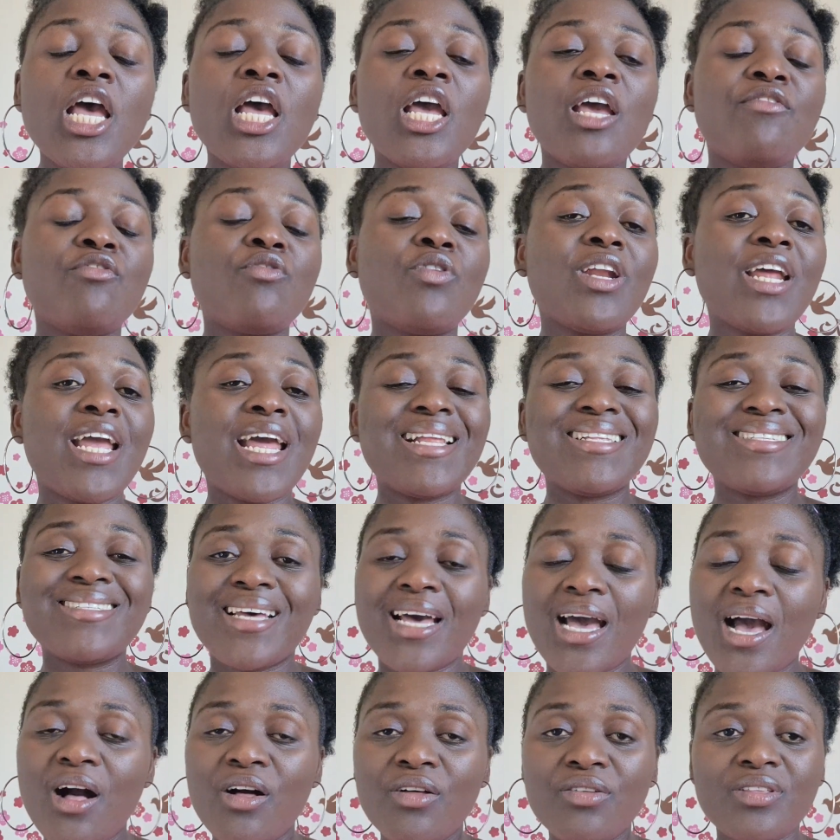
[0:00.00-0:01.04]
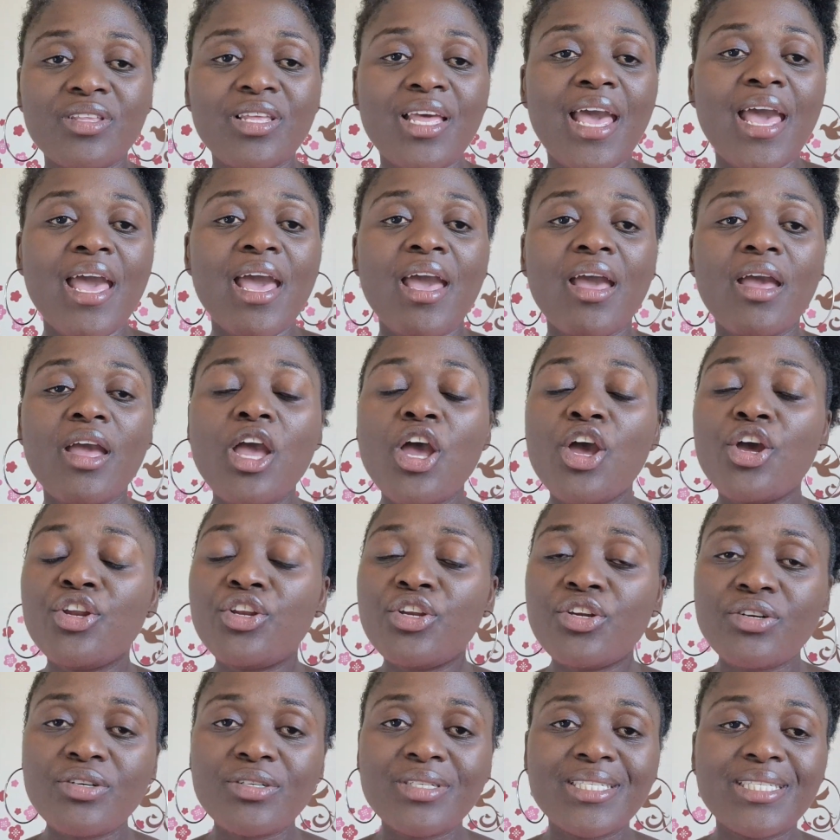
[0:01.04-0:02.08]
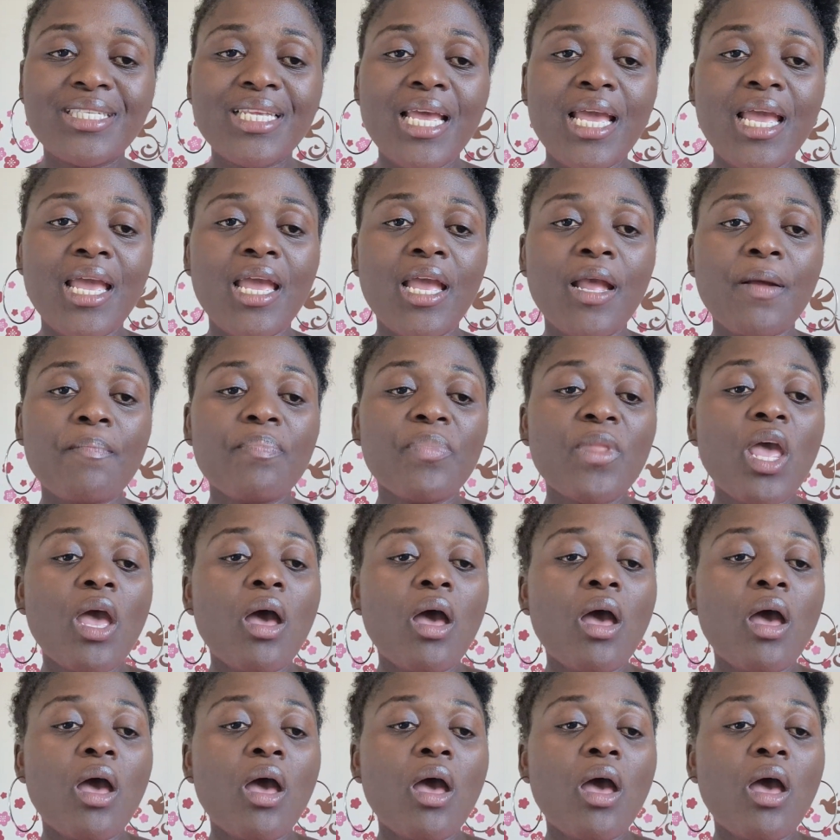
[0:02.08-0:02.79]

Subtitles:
If you want to get into healthcare, nursing,